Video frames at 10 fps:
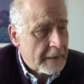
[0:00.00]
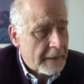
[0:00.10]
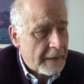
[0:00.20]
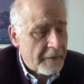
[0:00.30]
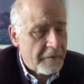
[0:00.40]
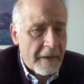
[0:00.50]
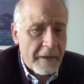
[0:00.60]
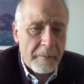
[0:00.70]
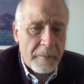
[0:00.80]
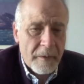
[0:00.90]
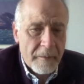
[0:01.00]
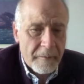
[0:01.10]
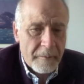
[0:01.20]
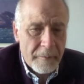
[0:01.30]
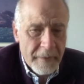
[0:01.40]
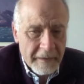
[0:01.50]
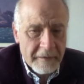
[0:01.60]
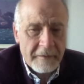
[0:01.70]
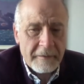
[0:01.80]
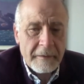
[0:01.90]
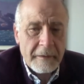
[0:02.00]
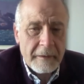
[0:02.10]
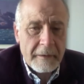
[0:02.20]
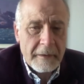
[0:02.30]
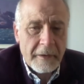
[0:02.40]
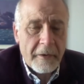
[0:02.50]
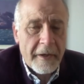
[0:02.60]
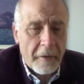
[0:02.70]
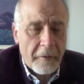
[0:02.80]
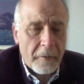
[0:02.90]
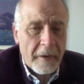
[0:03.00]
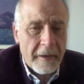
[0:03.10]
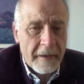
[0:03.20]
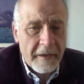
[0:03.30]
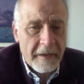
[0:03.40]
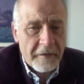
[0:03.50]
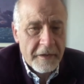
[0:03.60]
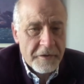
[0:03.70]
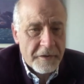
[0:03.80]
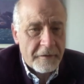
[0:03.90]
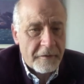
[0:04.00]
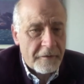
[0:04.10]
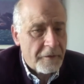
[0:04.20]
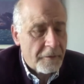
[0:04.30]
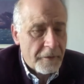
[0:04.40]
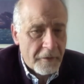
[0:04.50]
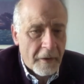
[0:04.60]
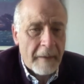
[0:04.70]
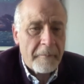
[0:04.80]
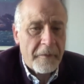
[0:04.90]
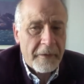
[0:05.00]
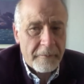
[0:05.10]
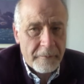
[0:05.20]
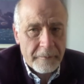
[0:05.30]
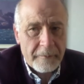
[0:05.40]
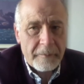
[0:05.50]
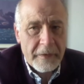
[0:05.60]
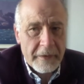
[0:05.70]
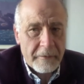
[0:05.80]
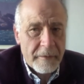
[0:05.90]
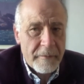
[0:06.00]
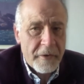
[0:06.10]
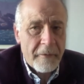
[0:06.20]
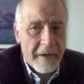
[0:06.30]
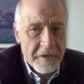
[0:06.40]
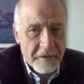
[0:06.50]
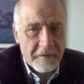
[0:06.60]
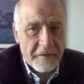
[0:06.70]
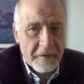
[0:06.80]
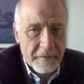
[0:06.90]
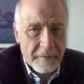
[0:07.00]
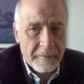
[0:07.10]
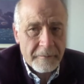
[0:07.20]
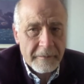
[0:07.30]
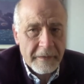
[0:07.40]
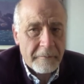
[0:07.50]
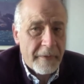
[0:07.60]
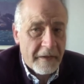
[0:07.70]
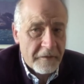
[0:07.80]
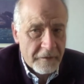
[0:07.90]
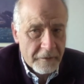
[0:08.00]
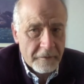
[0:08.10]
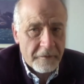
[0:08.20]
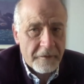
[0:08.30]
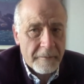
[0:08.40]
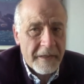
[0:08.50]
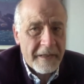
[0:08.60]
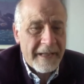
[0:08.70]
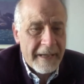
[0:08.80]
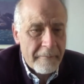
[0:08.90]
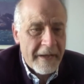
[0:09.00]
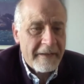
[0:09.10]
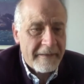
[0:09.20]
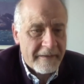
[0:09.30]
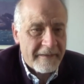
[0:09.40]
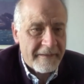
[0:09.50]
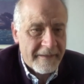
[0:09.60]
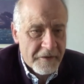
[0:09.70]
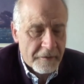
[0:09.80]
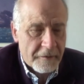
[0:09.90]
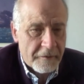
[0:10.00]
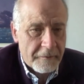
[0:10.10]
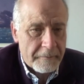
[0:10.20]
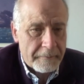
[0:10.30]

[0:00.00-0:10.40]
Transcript: is that you permit your health organizations to adopt the remuneration system that best suits them, and they make the decisions.